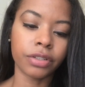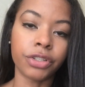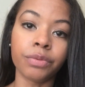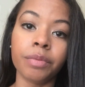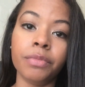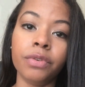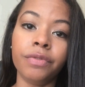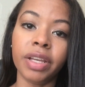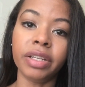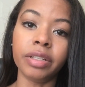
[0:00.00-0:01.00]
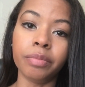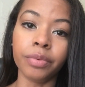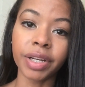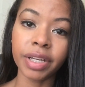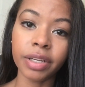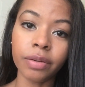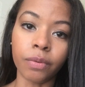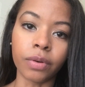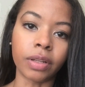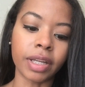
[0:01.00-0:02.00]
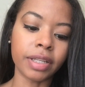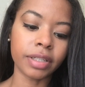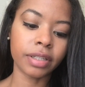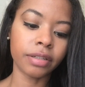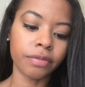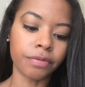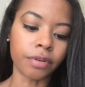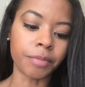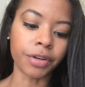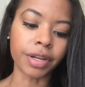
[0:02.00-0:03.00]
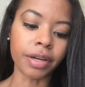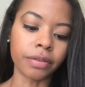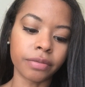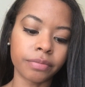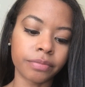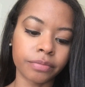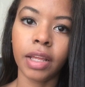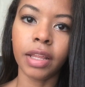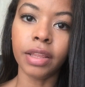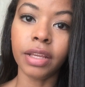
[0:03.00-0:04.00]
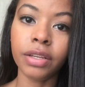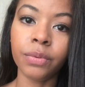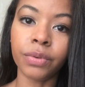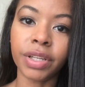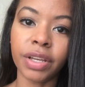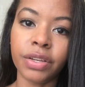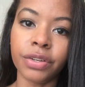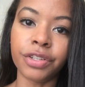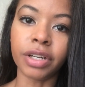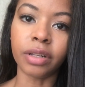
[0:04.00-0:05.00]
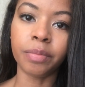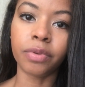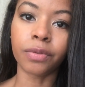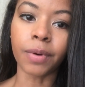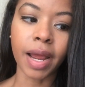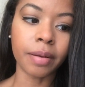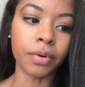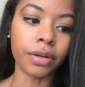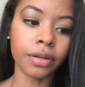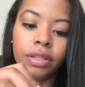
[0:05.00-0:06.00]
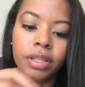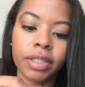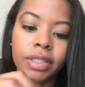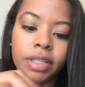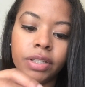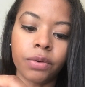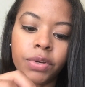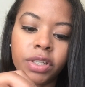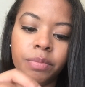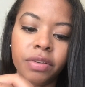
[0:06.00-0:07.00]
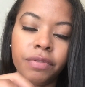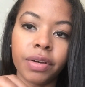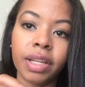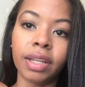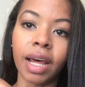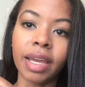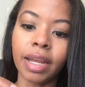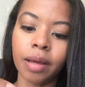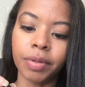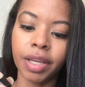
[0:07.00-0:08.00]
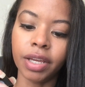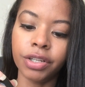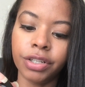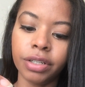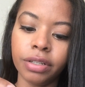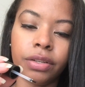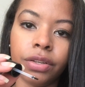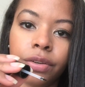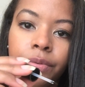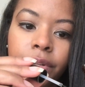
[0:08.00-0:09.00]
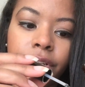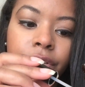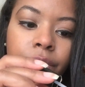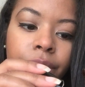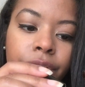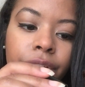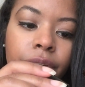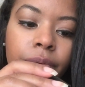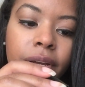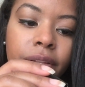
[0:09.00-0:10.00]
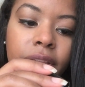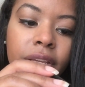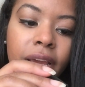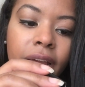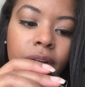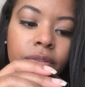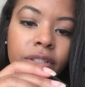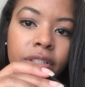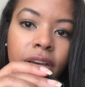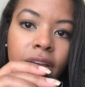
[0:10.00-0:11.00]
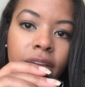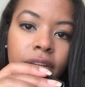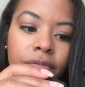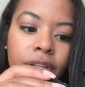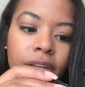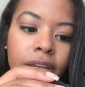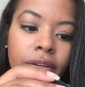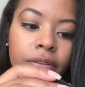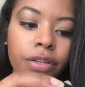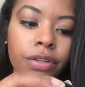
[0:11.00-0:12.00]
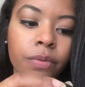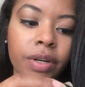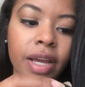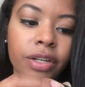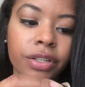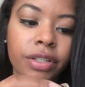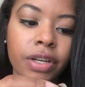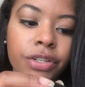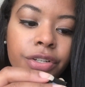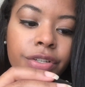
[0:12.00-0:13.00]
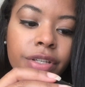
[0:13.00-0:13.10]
to remove any debris or lint from your nail. Then you will take your gel primer. This is going to be a very light application. You're really just going to go around the outside of the nail. You don't want to actually touch your